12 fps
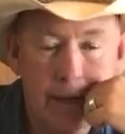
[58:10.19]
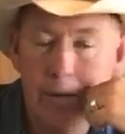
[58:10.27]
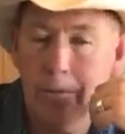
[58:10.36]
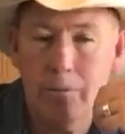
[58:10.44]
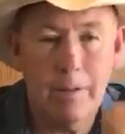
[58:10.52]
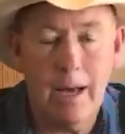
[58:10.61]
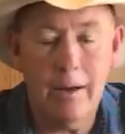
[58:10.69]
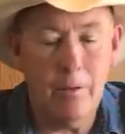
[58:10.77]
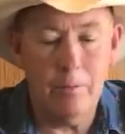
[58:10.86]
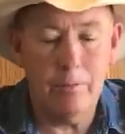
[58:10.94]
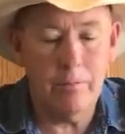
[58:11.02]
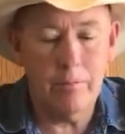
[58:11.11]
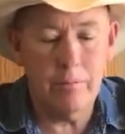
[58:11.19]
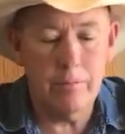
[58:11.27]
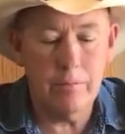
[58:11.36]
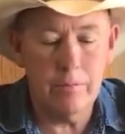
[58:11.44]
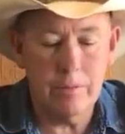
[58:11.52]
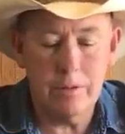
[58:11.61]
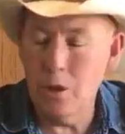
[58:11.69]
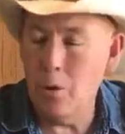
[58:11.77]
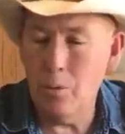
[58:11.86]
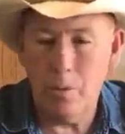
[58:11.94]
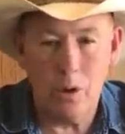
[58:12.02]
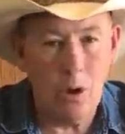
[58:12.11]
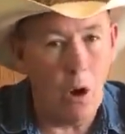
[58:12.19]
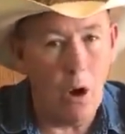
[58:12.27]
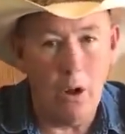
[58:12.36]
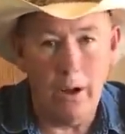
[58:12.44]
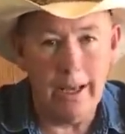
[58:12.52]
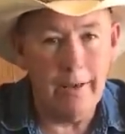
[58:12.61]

I don't I don't don't recall.